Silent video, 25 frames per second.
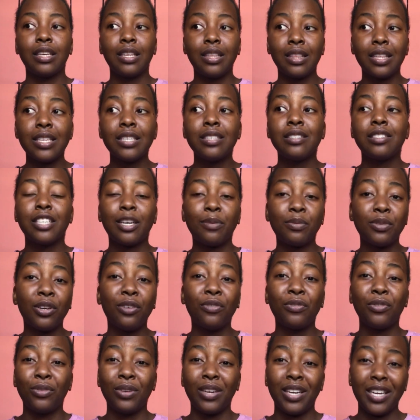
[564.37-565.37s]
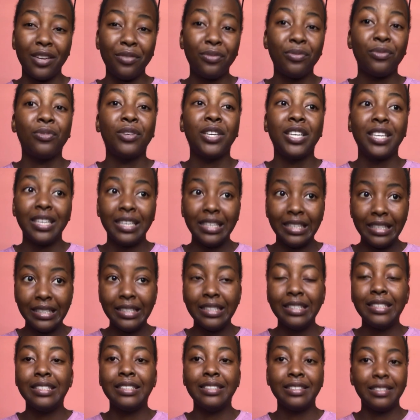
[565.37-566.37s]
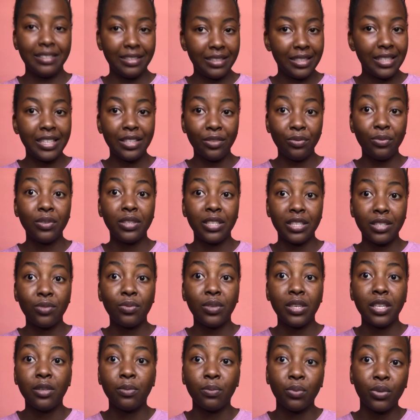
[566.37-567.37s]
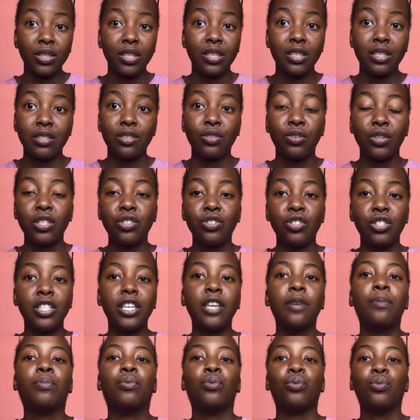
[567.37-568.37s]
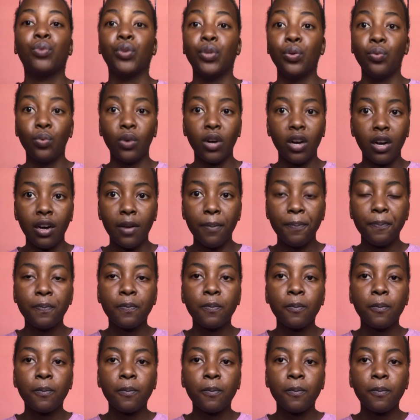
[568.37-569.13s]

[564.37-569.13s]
this chapter of your life really, it's really important. It's going to shape who you are.